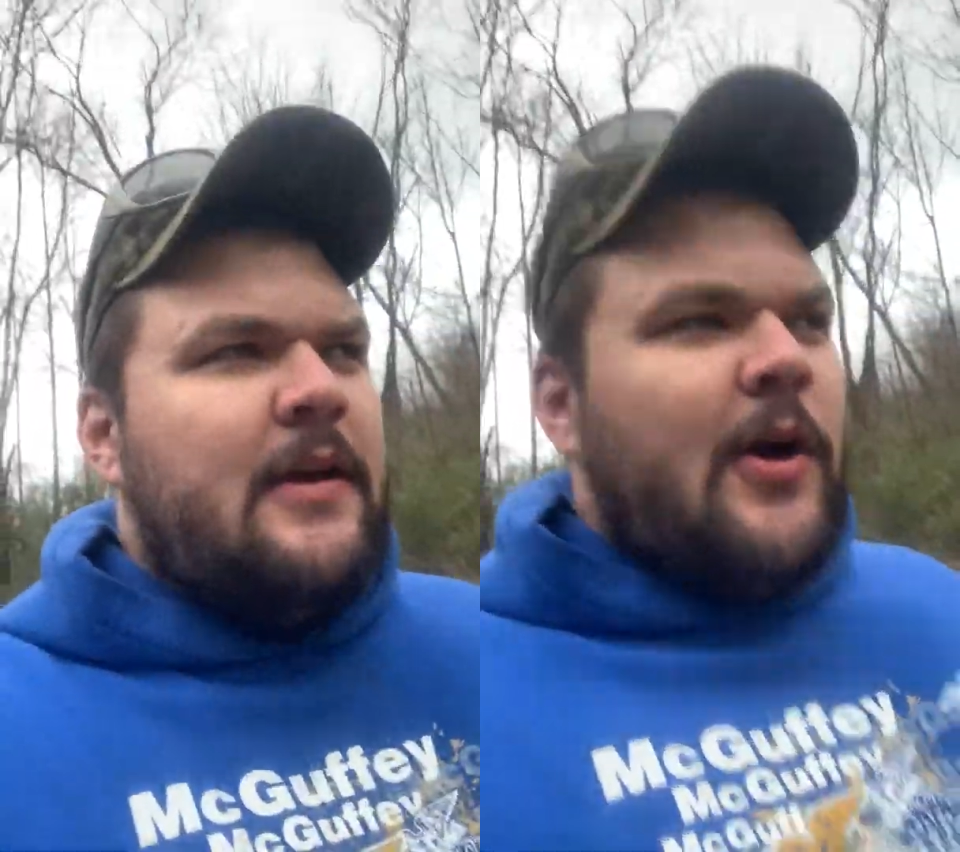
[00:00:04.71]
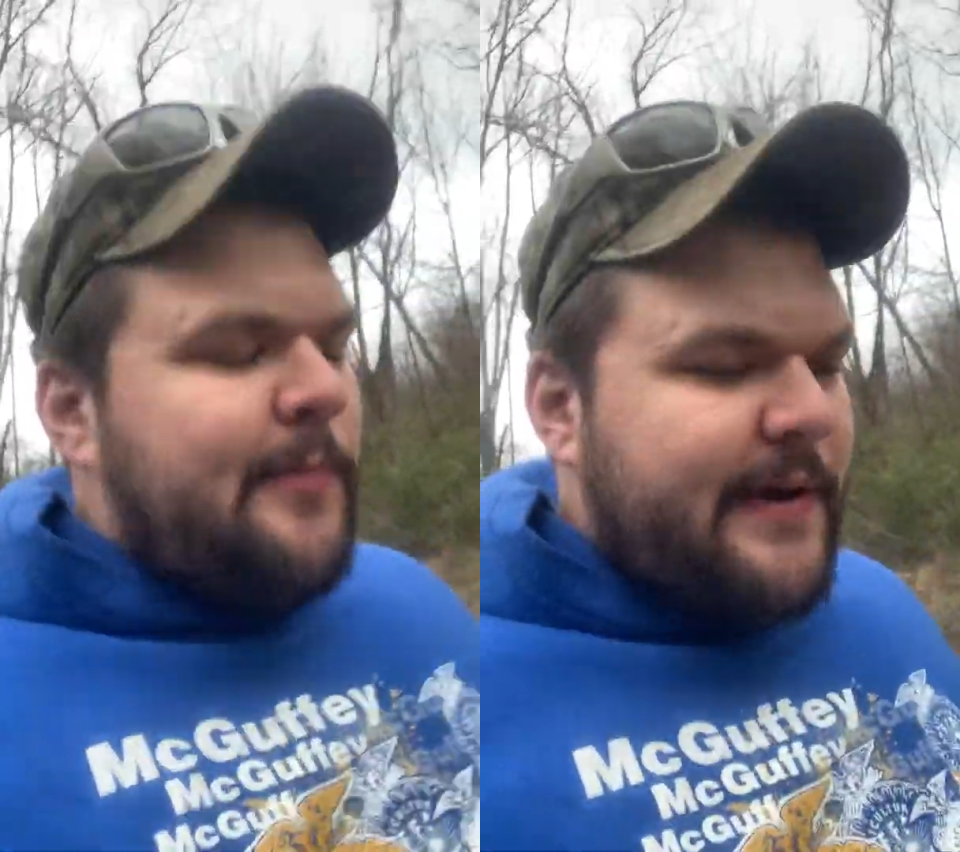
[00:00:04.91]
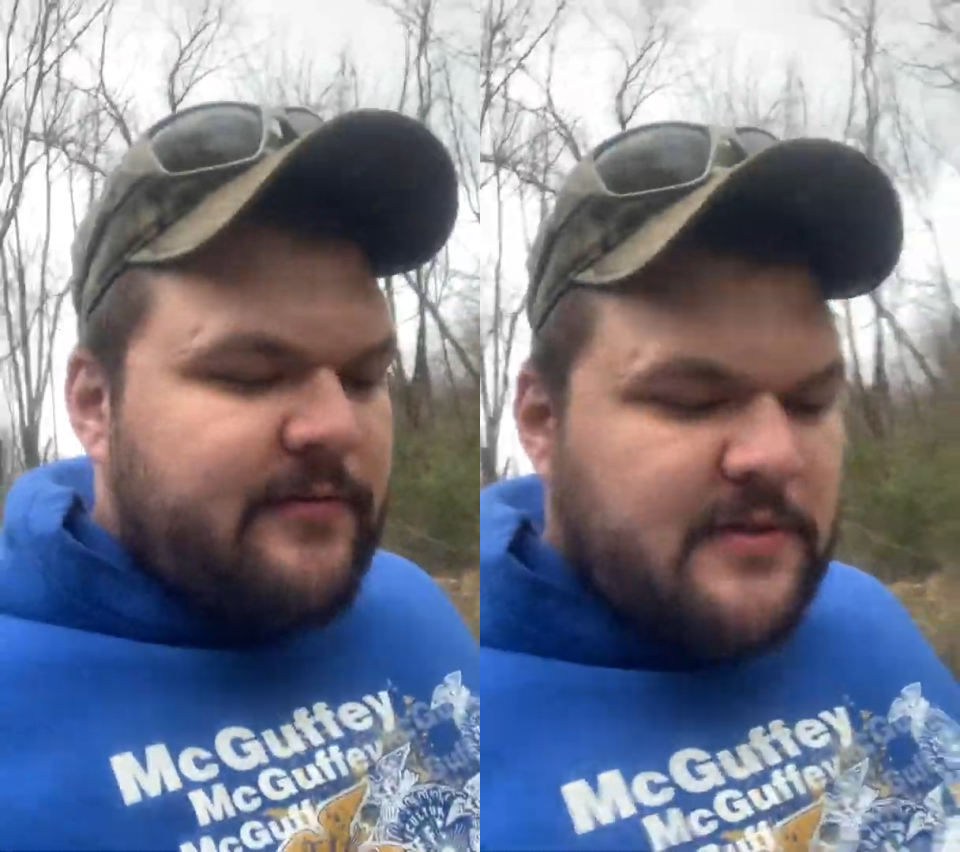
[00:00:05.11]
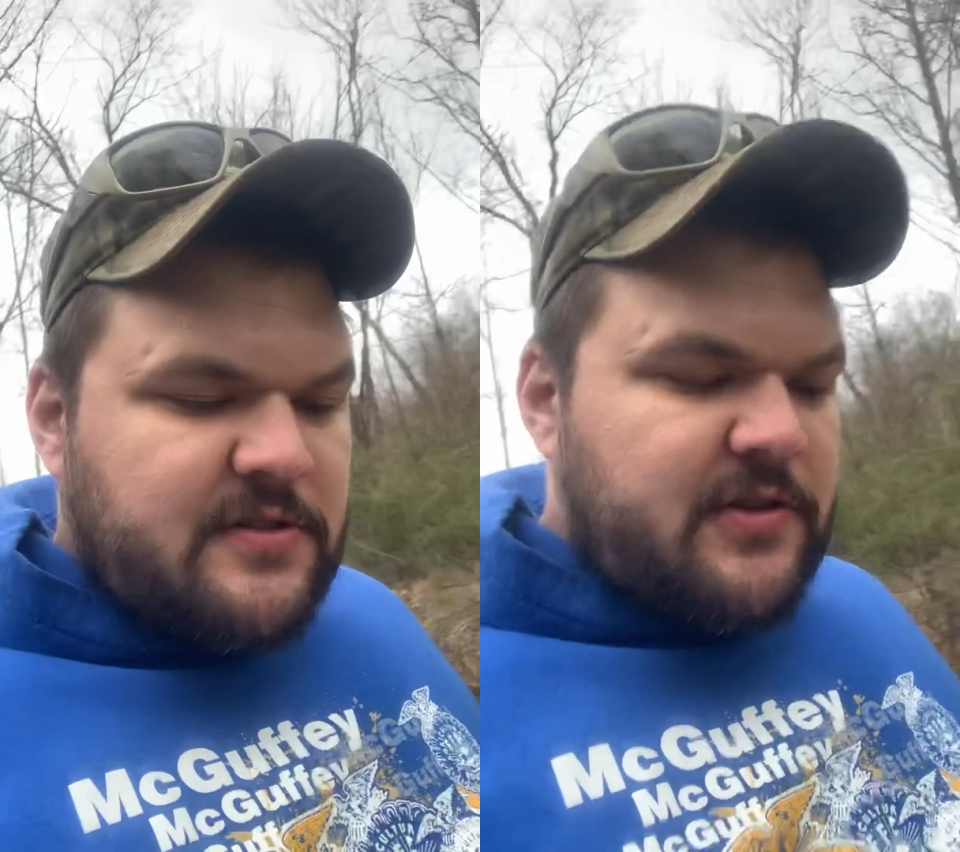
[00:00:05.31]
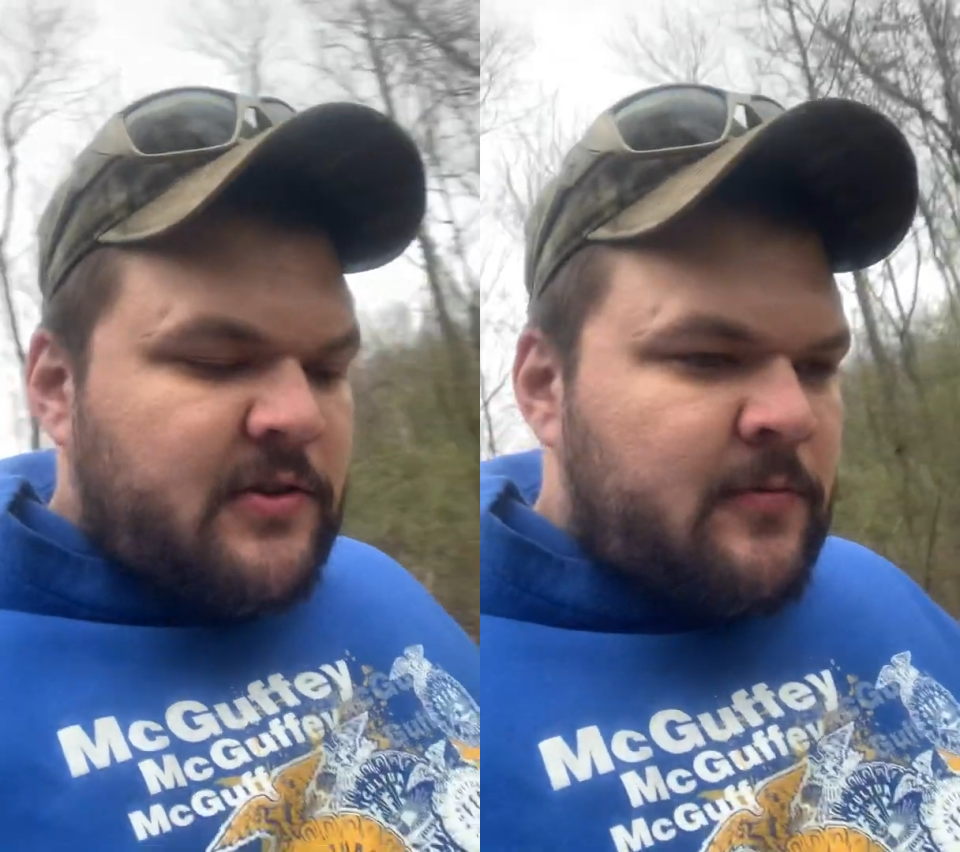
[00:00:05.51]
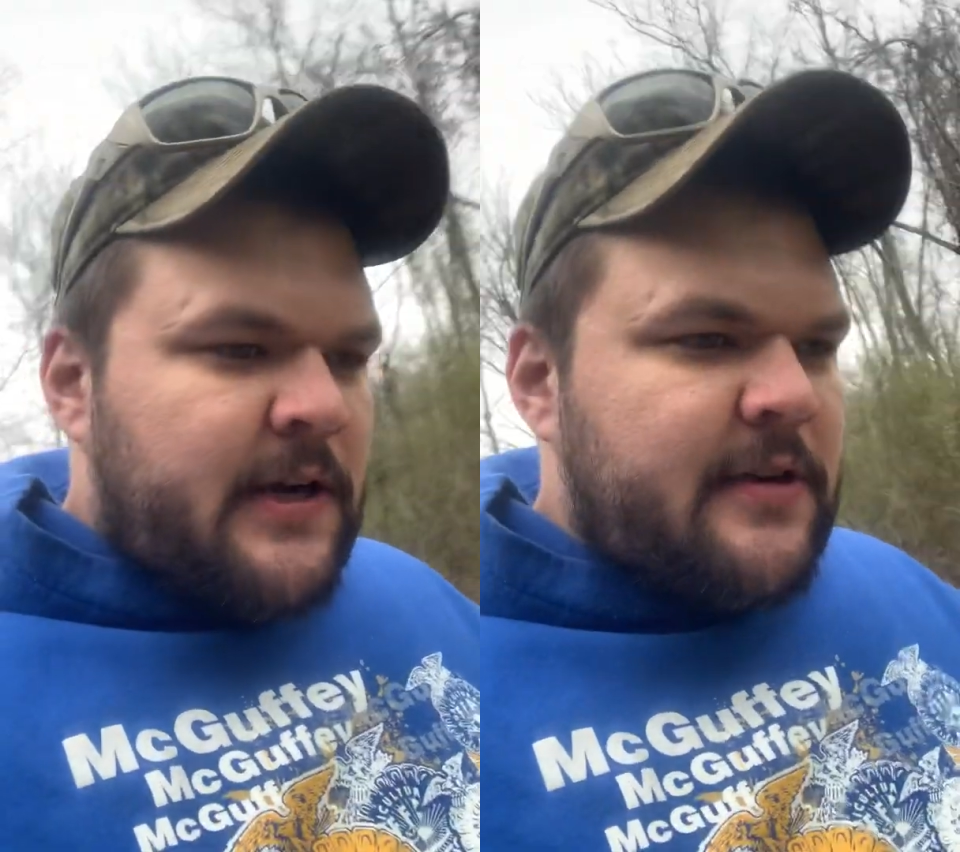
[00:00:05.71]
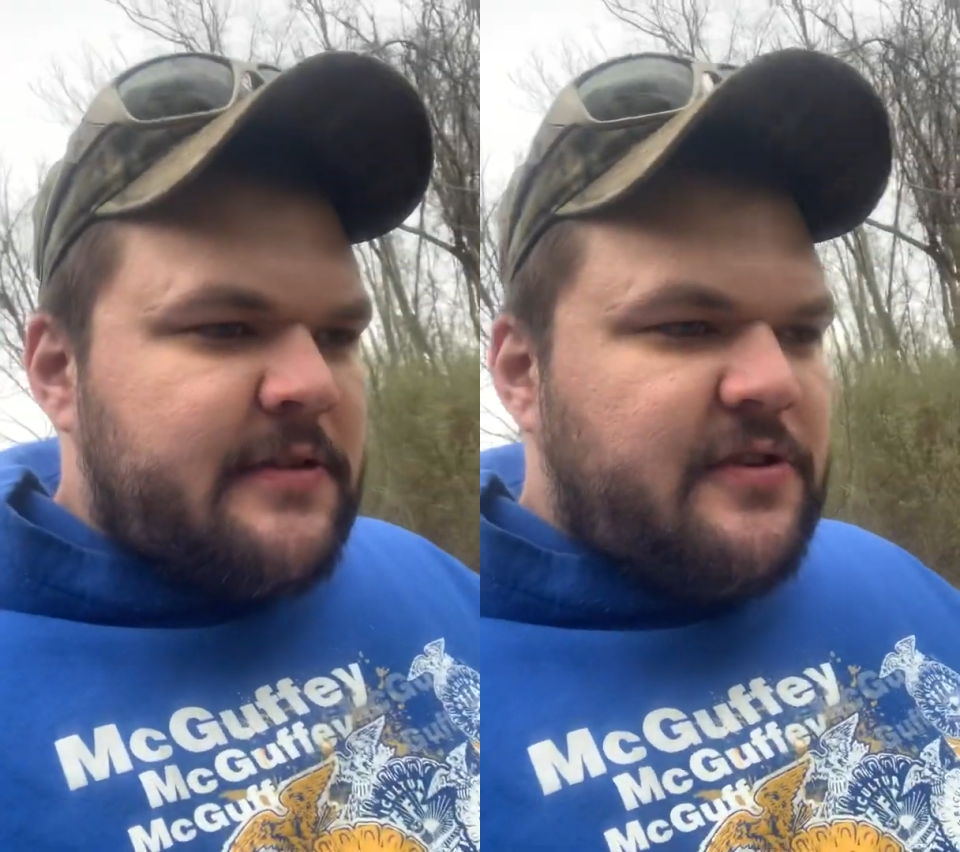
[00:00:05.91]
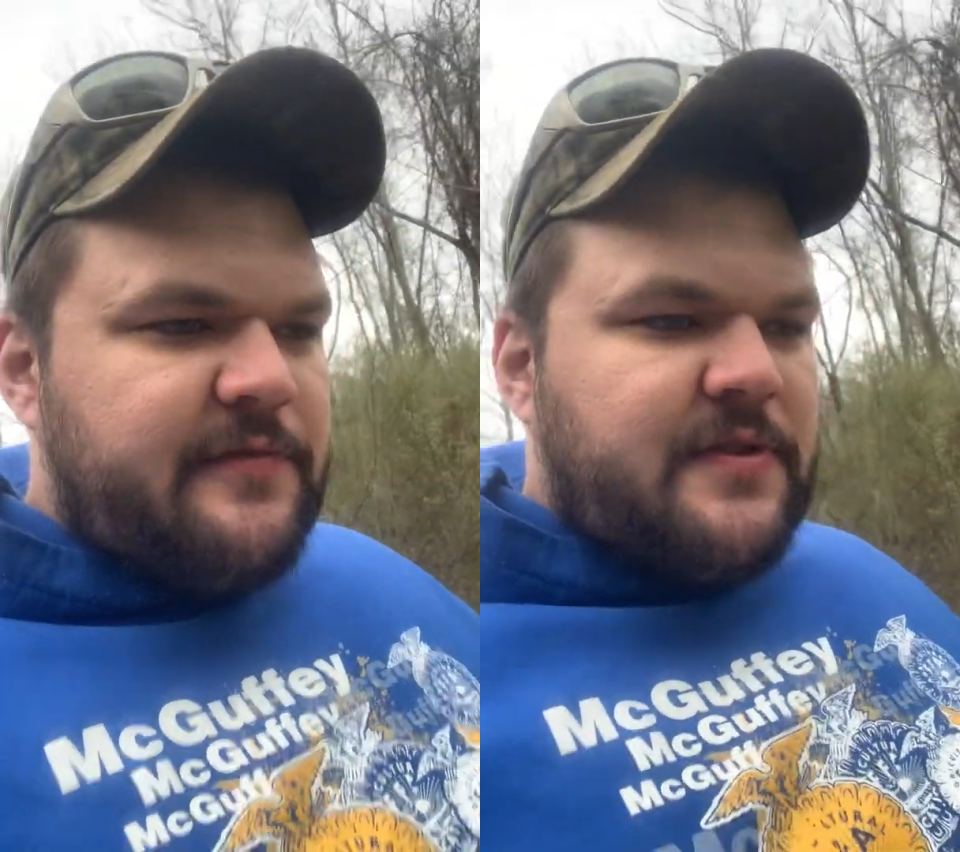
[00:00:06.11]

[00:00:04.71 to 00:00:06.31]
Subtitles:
Hope everyone's doing well and you've